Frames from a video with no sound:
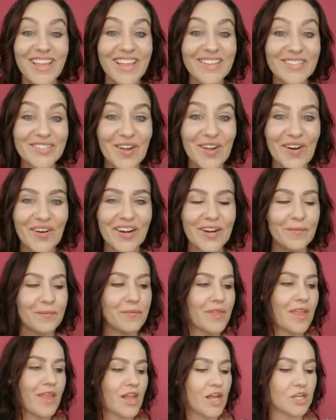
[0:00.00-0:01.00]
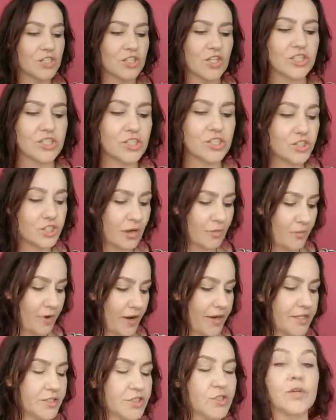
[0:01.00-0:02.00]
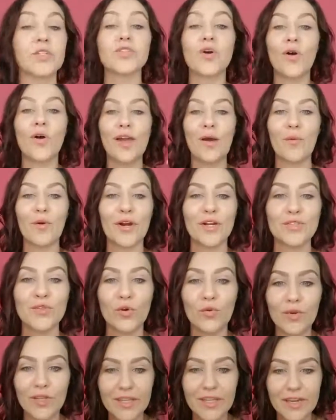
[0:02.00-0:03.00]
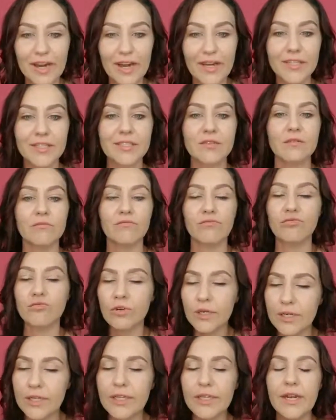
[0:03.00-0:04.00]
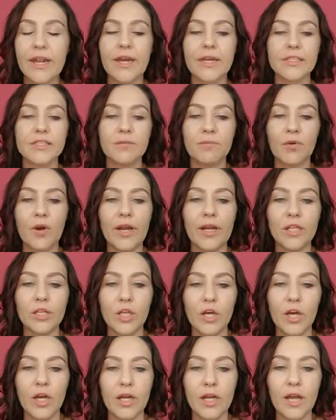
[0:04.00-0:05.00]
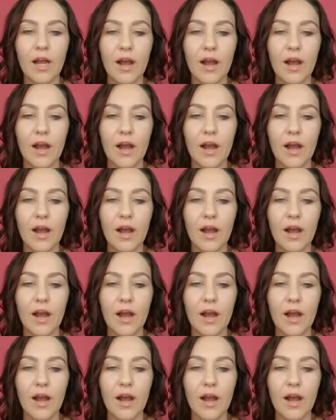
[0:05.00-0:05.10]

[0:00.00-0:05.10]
Sorry. So let's just jump right into it. So again, we're going to do a really nice bright look.